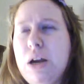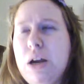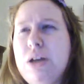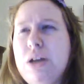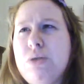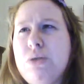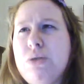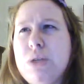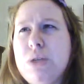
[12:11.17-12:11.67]

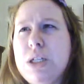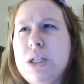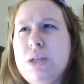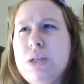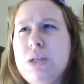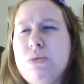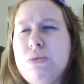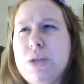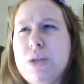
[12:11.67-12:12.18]
he
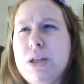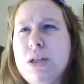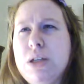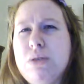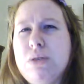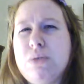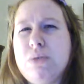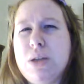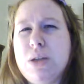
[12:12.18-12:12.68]
really, really,
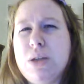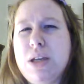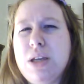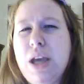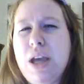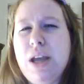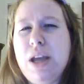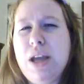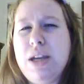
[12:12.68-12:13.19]

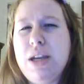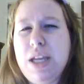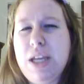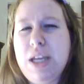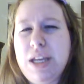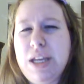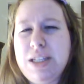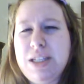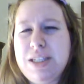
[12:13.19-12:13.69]
really
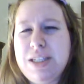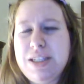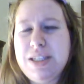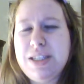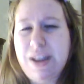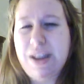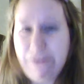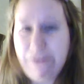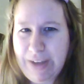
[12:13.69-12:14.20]
needs
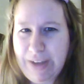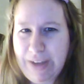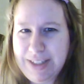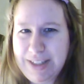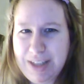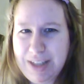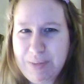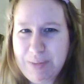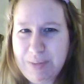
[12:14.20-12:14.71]
a face
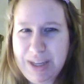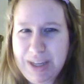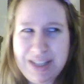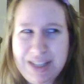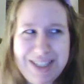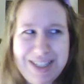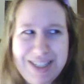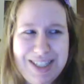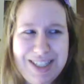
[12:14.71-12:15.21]
up
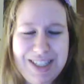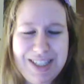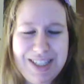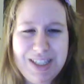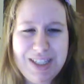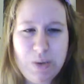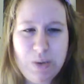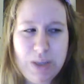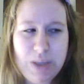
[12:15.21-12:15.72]
because
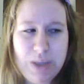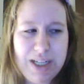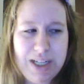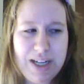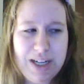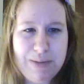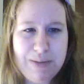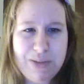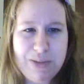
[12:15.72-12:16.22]
the one that
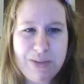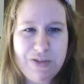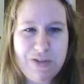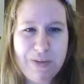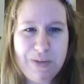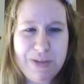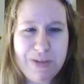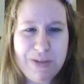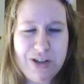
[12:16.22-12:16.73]
comes
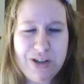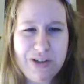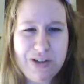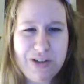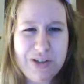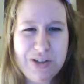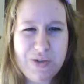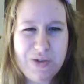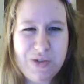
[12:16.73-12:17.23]
from Doll
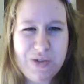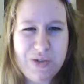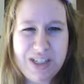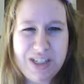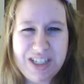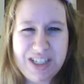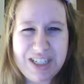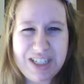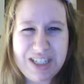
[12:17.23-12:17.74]
Zone just
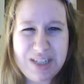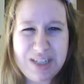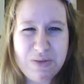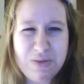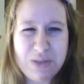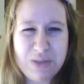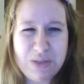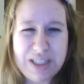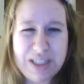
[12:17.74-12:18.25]
does not
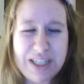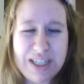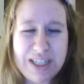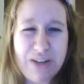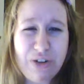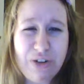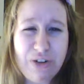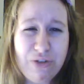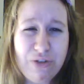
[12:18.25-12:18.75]
work at
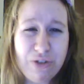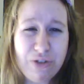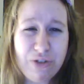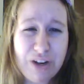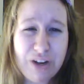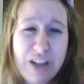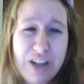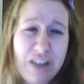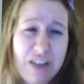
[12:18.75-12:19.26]
all for
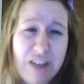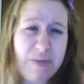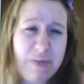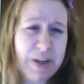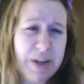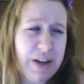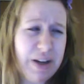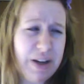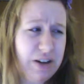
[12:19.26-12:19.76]
any of
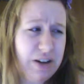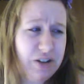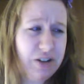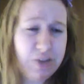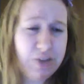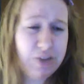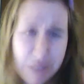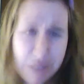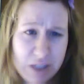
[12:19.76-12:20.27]
my characters,
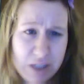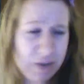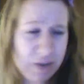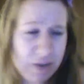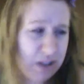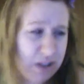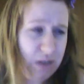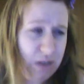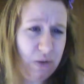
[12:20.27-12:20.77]

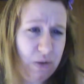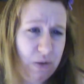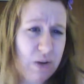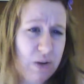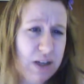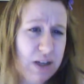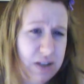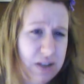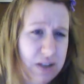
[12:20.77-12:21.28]
specifically
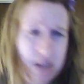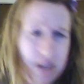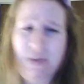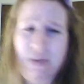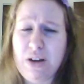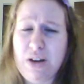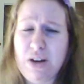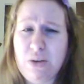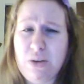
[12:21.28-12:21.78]
Roy. It's
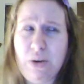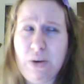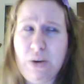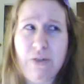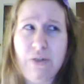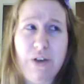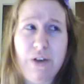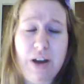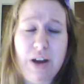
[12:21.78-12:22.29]
never going to work
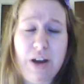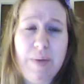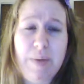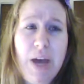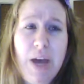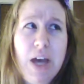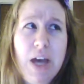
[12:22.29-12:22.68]
for him.